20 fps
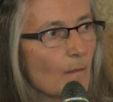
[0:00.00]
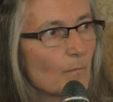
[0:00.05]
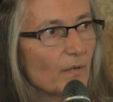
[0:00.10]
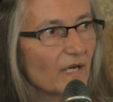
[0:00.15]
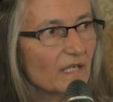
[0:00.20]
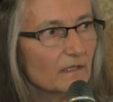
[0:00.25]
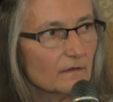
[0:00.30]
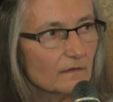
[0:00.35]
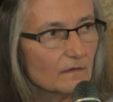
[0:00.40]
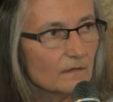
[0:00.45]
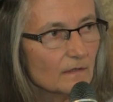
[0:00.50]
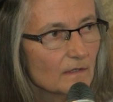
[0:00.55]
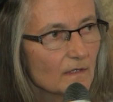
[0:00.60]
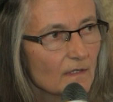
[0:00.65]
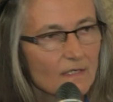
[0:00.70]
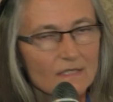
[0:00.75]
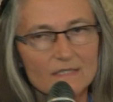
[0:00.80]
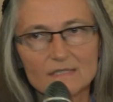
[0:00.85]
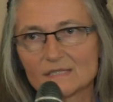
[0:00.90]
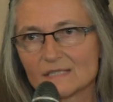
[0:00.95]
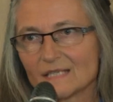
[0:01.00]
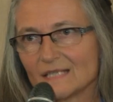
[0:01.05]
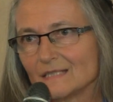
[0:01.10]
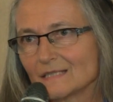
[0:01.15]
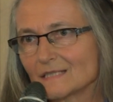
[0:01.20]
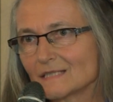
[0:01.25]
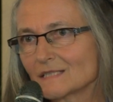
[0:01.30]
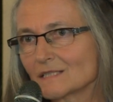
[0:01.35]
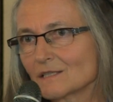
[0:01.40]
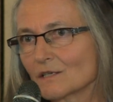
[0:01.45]
But
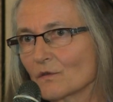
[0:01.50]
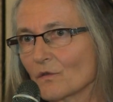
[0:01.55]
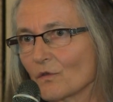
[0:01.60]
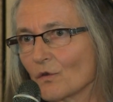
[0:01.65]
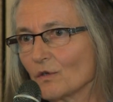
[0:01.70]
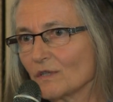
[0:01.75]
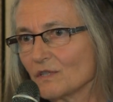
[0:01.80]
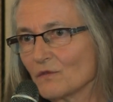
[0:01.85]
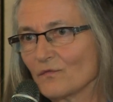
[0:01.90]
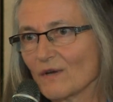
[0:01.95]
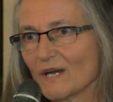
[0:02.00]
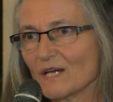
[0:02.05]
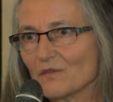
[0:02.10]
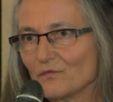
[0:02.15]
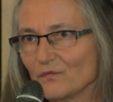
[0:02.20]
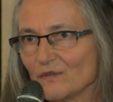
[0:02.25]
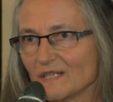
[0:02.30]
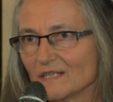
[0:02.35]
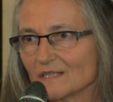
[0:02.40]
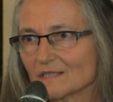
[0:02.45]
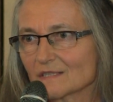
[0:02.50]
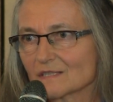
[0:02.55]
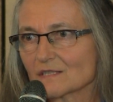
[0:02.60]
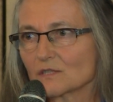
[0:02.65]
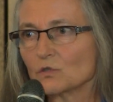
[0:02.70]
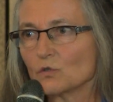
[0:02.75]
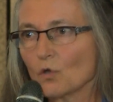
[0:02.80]
since 35 years,